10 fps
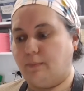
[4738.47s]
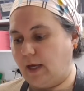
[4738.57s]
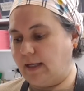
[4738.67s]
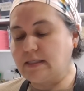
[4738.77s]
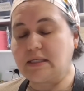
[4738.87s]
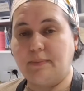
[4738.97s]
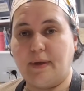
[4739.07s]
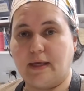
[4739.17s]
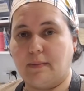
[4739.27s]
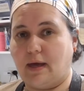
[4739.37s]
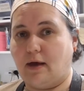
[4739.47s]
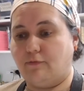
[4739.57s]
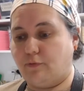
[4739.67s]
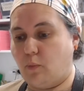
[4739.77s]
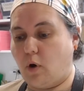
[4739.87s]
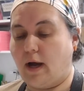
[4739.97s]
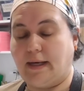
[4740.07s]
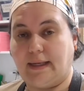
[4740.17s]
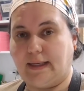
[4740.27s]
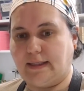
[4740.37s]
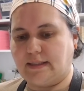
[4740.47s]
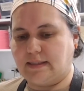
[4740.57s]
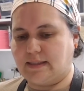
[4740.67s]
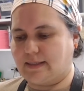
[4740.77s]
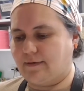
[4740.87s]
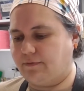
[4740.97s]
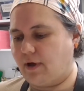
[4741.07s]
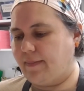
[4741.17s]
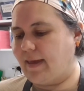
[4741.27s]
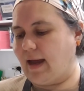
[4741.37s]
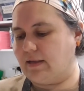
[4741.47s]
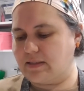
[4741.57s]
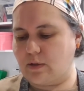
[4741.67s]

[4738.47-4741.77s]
easily pick them out from what I need and stuff like that.